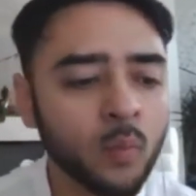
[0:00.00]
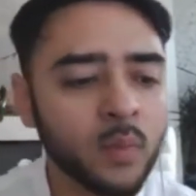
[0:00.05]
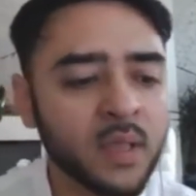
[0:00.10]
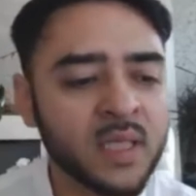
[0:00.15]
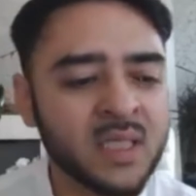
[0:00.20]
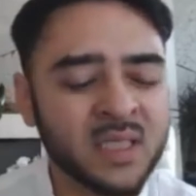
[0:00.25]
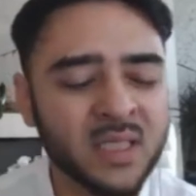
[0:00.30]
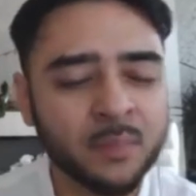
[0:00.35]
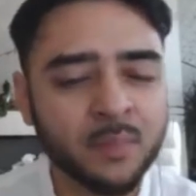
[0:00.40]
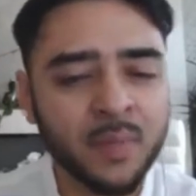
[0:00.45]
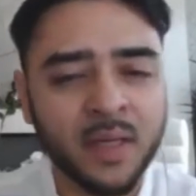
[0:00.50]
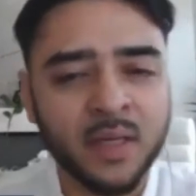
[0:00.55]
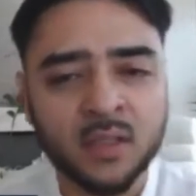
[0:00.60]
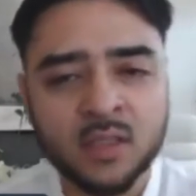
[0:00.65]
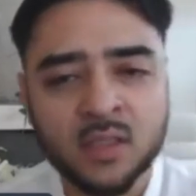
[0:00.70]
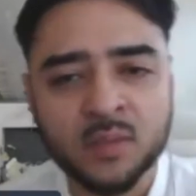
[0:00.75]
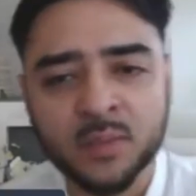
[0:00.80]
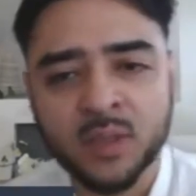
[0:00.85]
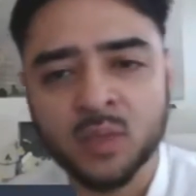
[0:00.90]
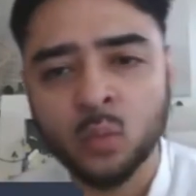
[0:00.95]
Is it better
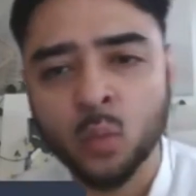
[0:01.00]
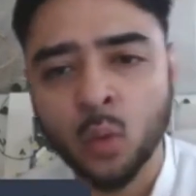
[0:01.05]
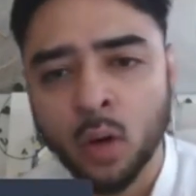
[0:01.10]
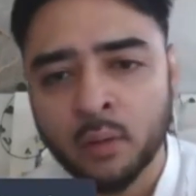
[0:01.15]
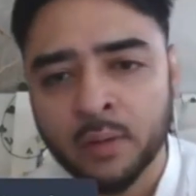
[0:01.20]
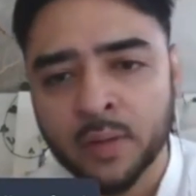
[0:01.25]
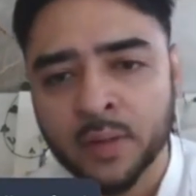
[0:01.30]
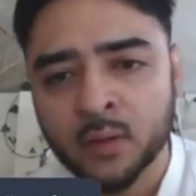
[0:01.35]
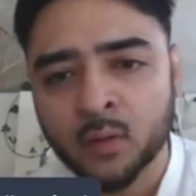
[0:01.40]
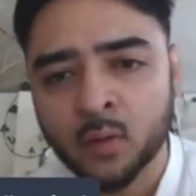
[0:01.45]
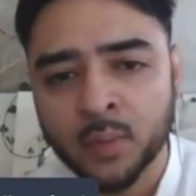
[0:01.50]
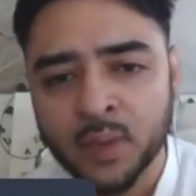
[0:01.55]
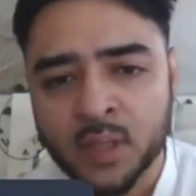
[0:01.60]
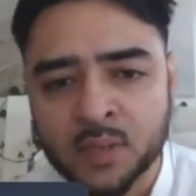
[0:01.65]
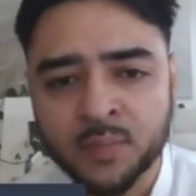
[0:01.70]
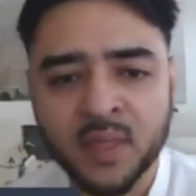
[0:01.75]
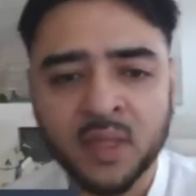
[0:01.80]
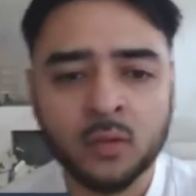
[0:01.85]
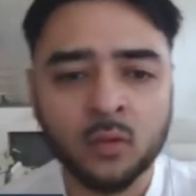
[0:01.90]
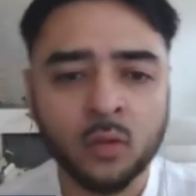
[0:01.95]
to be worried, or is
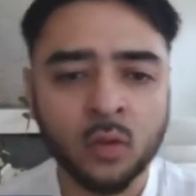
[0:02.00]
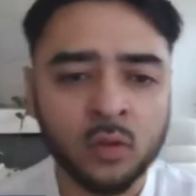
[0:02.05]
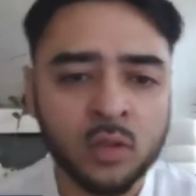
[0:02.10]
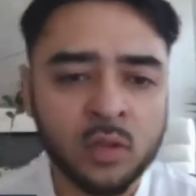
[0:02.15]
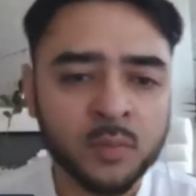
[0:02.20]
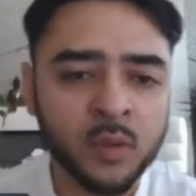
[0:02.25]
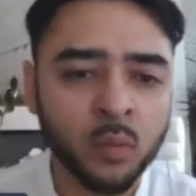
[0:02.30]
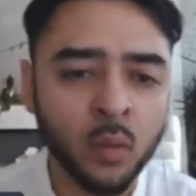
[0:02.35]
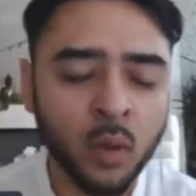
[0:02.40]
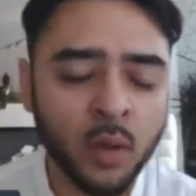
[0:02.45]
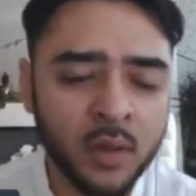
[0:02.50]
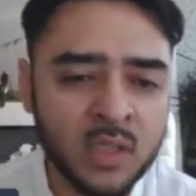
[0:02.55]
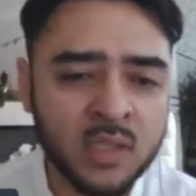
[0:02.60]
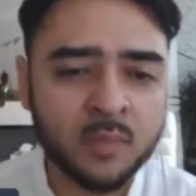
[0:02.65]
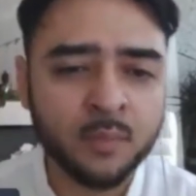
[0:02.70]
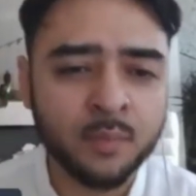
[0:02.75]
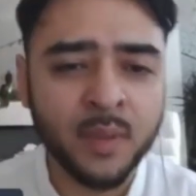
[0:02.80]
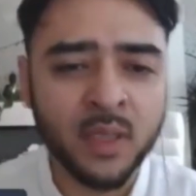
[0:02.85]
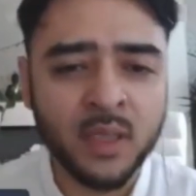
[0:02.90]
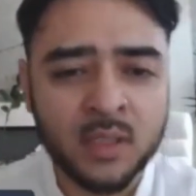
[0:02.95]
it better not to be worried? Is
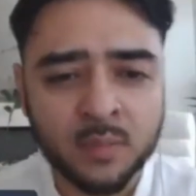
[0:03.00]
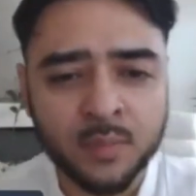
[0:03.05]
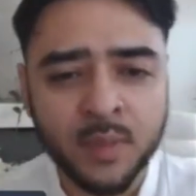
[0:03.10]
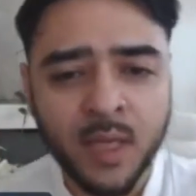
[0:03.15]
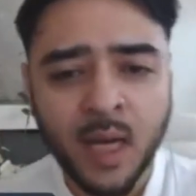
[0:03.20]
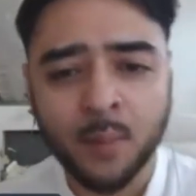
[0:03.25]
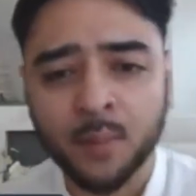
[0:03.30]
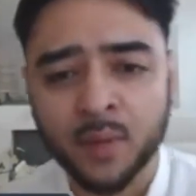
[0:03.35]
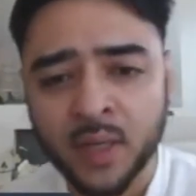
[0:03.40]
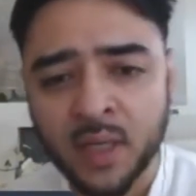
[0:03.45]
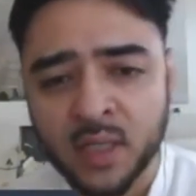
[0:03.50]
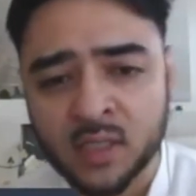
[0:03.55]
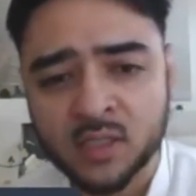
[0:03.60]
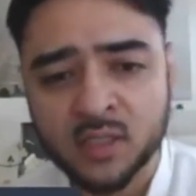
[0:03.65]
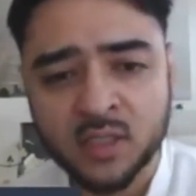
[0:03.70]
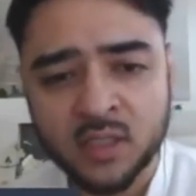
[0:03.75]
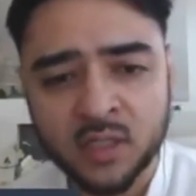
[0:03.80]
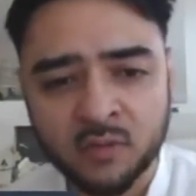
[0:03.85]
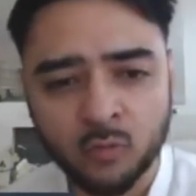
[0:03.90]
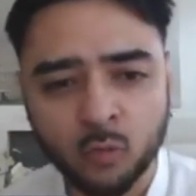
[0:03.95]
it better to be
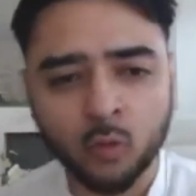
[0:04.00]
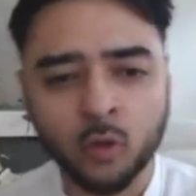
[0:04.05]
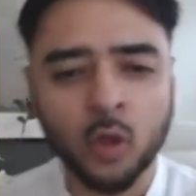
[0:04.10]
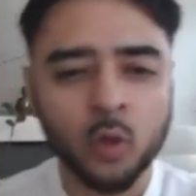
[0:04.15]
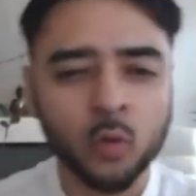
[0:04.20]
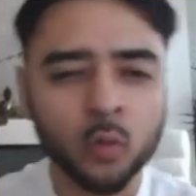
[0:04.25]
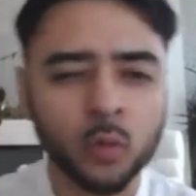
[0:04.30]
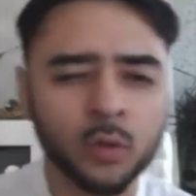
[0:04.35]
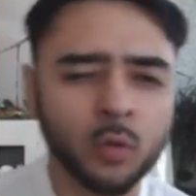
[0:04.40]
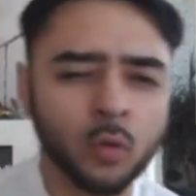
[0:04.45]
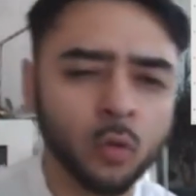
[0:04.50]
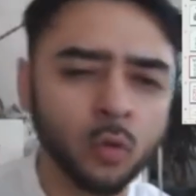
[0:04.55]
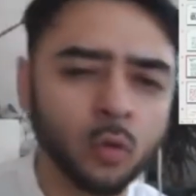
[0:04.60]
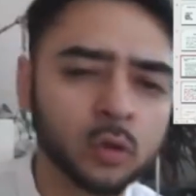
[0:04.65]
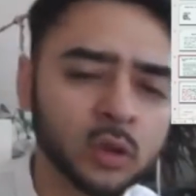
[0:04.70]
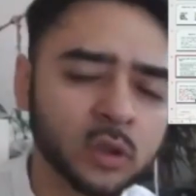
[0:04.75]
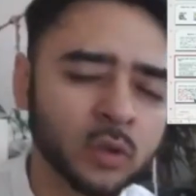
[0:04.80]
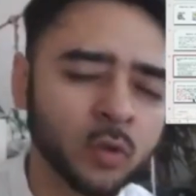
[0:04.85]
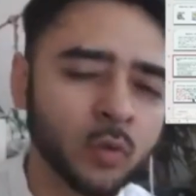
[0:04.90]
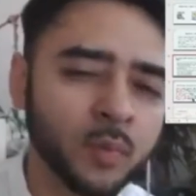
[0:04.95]
apprehensive, or go with
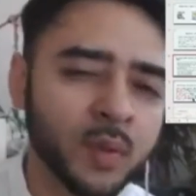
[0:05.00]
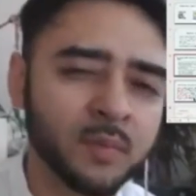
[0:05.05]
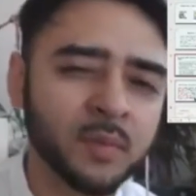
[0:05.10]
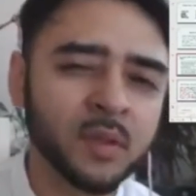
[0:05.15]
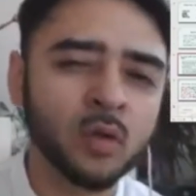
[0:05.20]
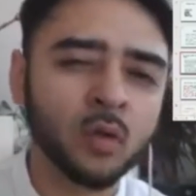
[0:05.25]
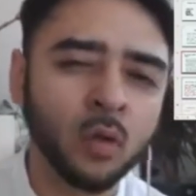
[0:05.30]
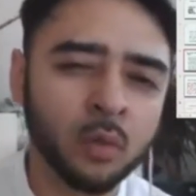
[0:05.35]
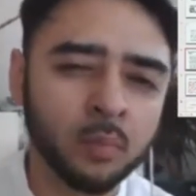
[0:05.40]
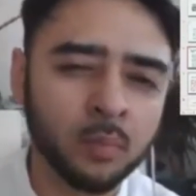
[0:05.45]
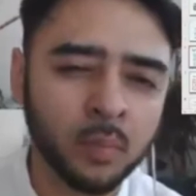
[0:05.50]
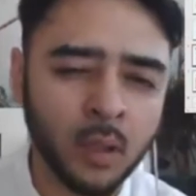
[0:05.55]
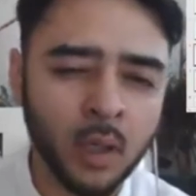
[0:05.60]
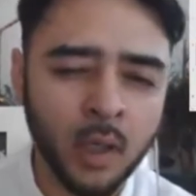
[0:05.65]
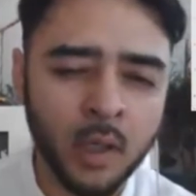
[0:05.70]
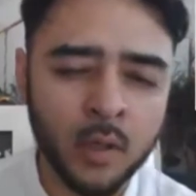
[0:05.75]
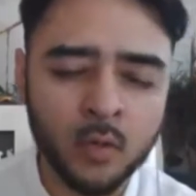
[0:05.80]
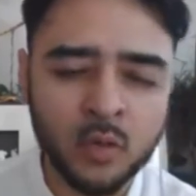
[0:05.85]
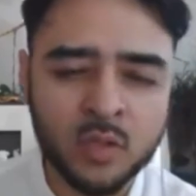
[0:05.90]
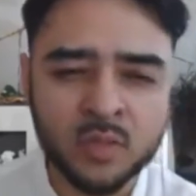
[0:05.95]
caution, or maybe not
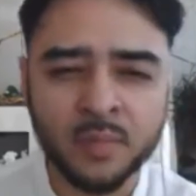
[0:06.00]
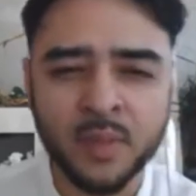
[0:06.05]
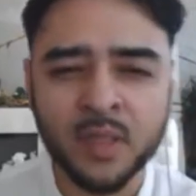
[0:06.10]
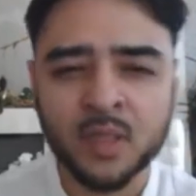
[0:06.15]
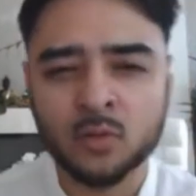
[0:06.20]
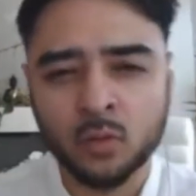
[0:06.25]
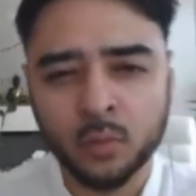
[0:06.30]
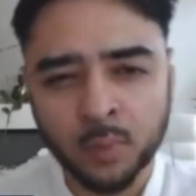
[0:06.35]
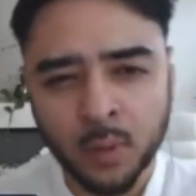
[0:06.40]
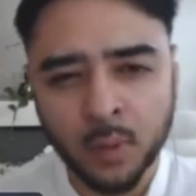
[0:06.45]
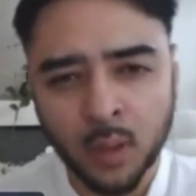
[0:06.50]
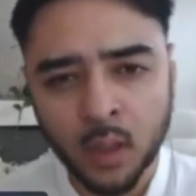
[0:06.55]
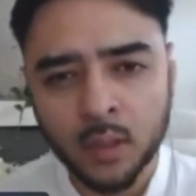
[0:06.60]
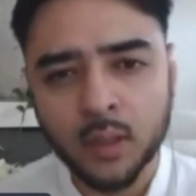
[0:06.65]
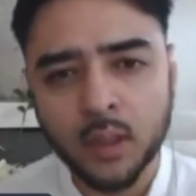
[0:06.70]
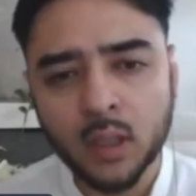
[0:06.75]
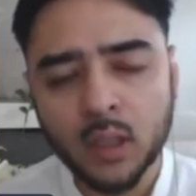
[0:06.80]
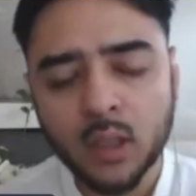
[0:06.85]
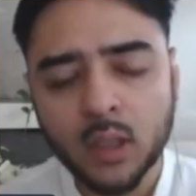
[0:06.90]
apply, or is it better to apply?